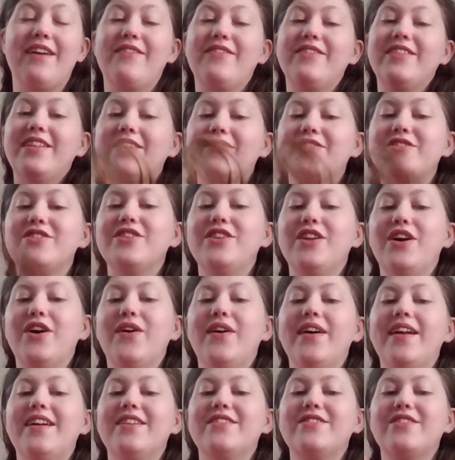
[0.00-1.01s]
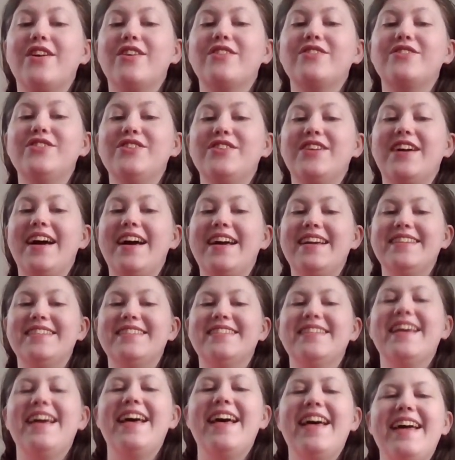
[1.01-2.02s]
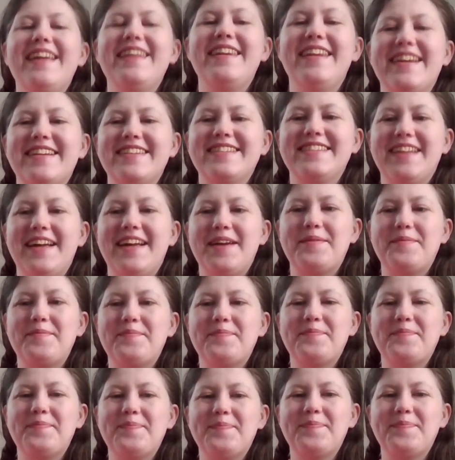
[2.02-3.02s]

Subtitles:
I would love to know, and I'll talk to you guys next time.